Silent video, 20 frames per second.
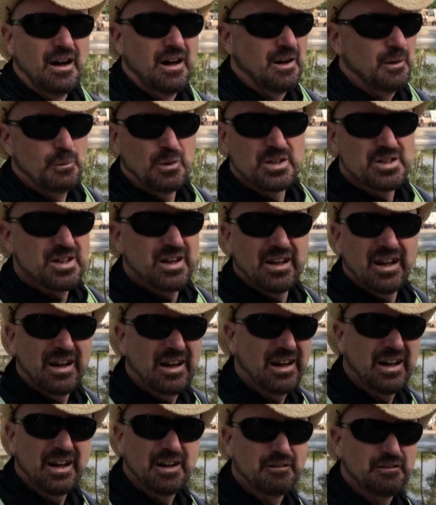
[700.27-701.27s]
I wasn't going
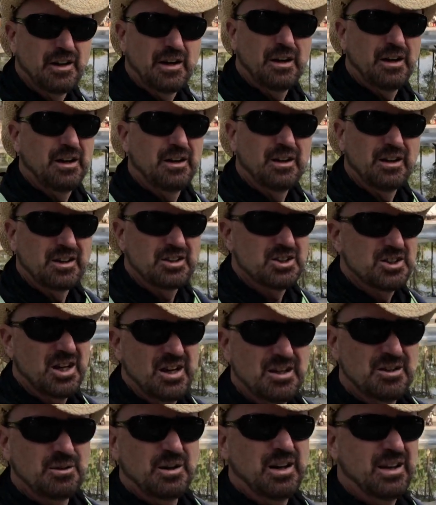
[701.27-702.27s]
to get a very good
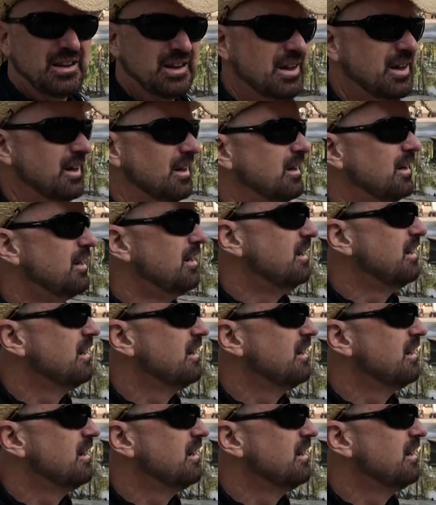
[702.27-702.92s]
exchange rate there.